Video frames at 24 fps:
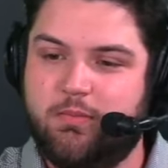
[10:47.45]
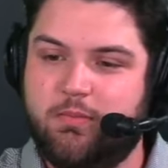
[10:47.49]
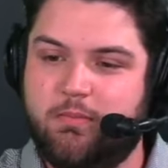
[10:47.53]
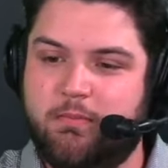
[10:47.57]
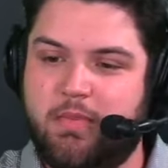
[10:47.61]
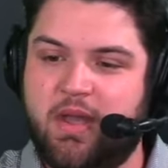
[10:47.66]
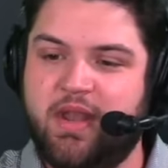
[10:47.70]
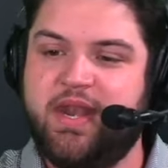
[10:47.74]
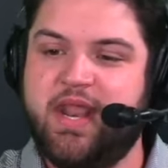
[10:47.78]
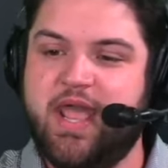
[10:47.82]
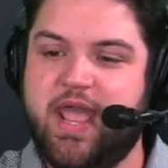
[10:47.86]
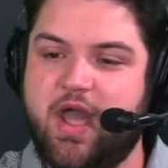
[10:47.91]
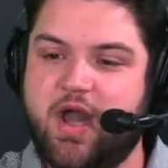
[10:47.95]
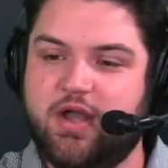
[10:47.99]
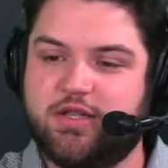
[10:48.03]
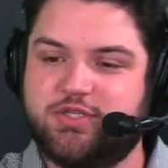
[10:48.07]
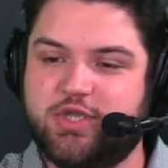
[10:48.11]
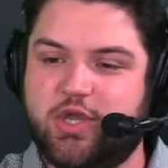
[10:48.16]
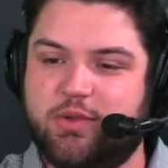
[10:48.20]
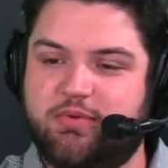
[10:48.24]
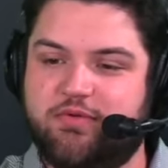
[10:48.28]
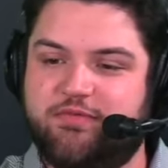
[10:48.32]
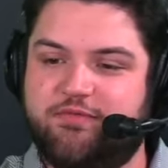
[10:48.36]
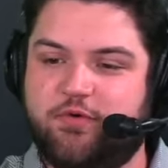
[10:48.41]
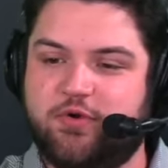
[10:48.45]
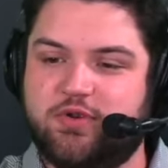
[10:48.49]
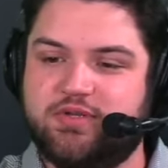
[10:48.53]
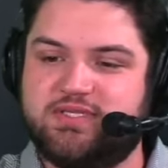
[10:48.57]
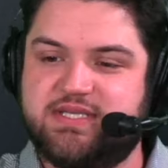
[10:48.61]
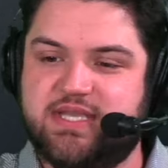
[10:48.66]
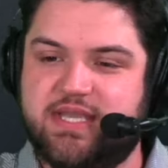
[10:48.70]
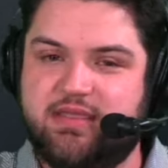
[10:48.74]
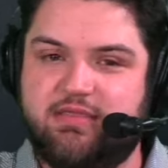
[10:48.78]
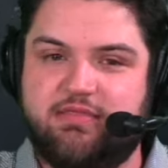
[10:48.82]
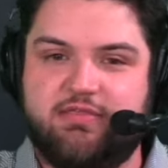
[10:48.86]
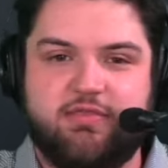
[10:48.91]
Monday, October
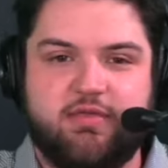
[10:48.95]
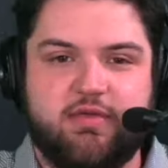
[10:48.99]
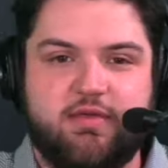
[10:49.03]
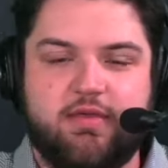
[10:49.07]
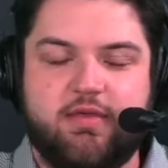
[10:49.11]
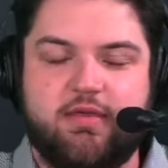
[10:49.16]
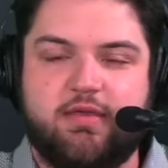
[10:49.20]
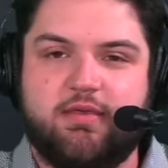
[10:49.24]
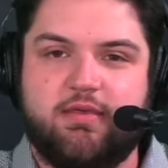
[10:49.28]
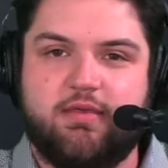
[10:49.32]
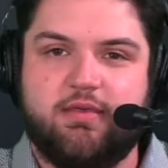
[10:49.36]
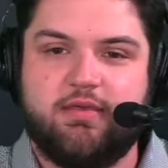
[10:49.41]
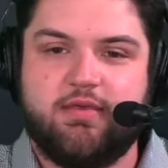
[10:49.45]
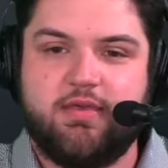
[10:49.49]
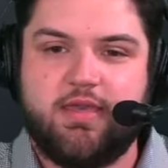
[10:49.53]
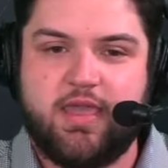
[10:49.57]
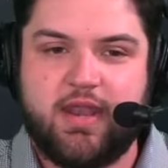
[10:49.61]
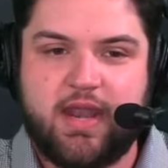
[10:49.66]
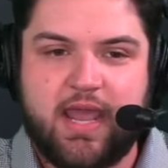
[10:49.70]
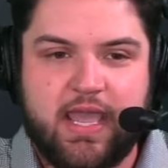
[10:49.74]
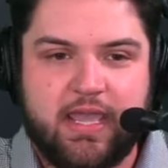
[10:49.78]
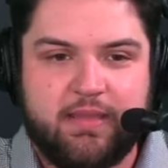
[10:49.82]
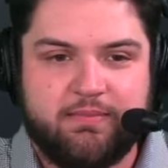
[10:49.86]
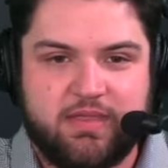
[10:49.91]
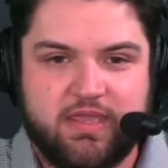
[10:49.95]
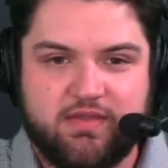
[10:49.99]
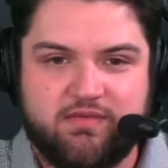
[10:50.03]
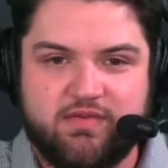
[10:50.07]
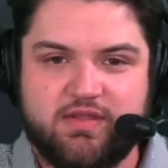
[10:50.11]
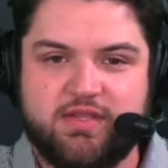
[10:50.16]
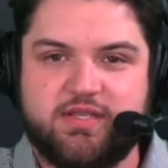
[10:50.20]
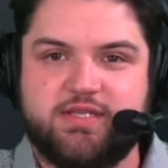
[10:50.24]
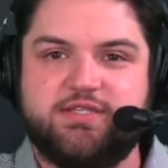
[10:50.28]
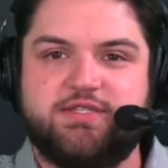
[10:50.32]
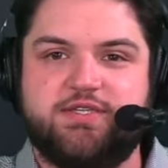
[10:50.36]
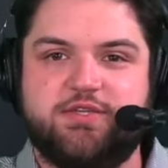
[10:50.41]
14th, and I am
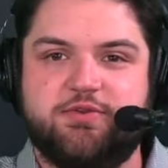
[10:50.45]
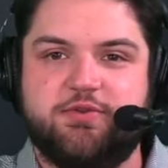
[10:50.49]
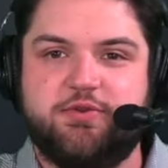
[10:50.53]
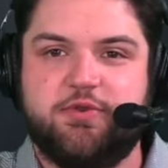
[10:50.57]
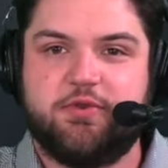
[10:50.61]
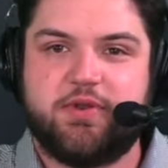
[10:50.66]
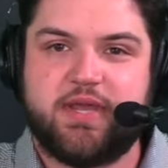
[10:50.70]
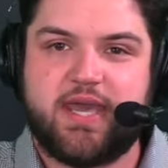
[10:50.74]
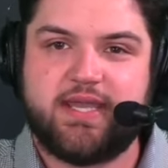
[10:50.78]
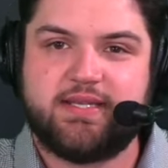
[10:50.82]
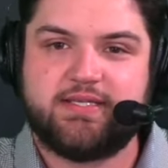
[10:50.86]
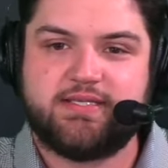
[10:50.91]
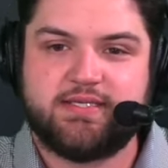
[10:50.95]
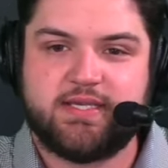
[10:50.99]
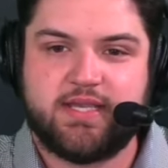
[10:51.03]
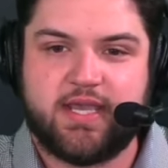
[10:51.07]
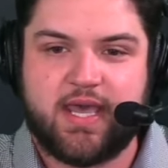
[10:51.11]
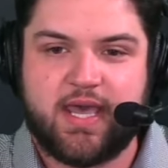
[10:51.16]
giving this two hoodats.